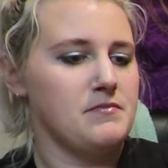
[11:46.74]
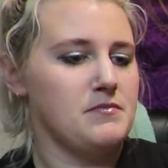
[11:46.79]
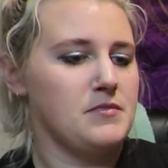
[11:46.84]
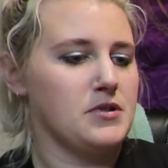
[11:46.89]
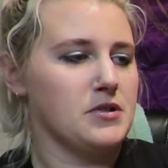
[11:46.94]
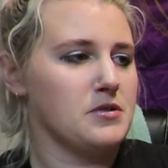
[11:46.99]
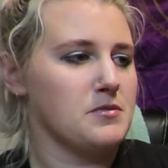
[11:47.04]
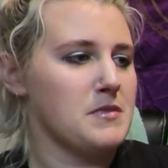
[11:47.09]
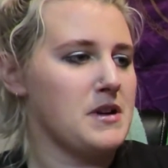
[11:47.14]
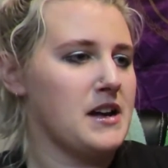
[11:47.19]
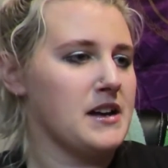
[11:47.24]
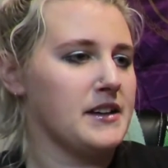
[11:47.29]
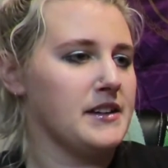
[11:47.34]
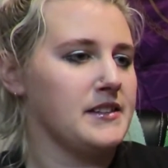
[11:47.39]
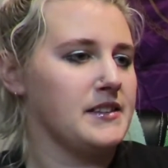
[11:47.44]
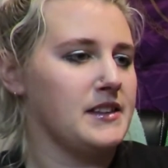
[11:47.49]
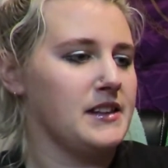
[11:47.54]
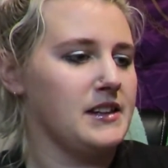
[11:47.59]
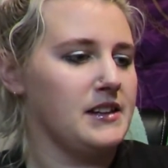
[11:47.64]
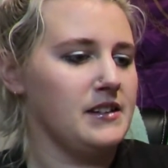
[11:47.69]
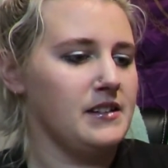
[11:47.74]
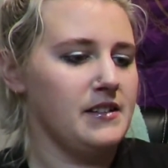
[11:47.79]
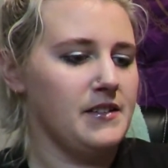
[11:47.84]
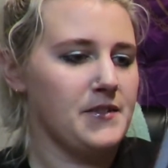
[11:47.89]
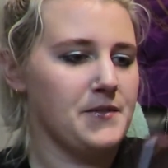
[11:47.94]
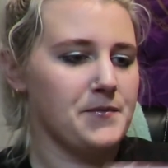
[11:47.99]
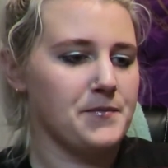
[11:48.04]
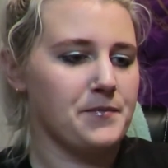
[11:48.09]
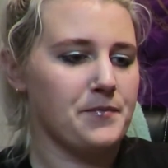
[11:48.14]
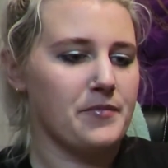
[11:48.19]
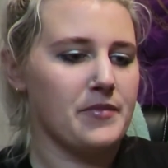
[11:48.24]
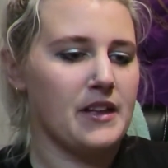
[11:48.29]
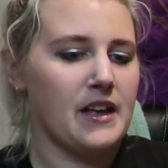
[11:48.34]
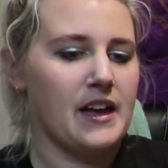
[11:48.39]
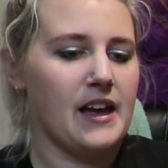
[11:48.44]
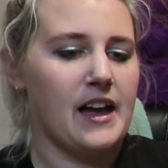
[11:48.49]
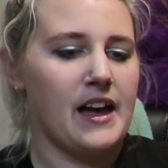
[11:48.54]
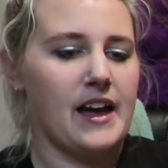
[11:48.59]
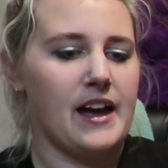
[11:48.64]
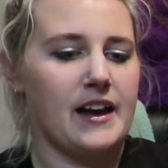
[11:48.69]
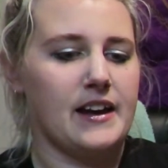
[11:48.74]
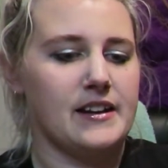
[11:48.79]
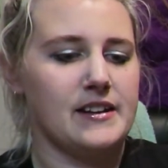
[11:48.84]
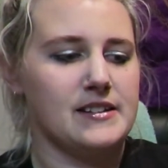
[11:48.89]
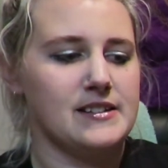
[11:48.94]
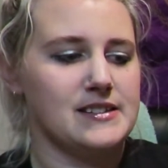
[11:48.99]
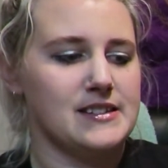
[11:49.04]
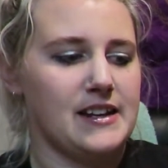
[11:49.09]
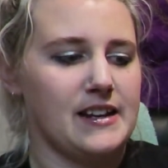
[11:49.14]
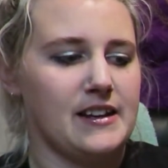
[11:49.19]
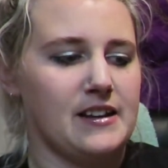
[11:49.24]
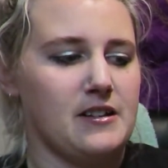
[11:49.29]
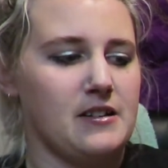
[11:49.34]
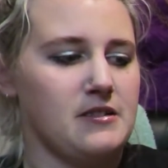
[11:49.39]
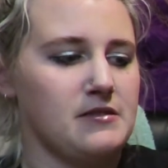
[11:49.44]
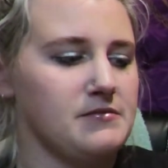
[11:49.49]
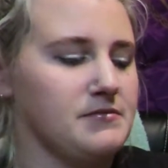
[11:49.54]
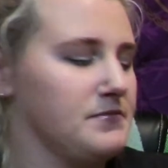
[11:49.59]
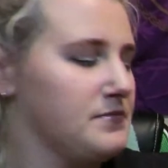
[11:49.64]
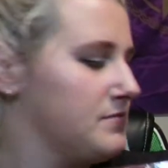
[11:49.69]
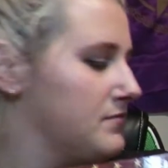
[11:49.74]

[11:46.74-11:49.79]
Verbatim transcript: bookmark in there. And it's like a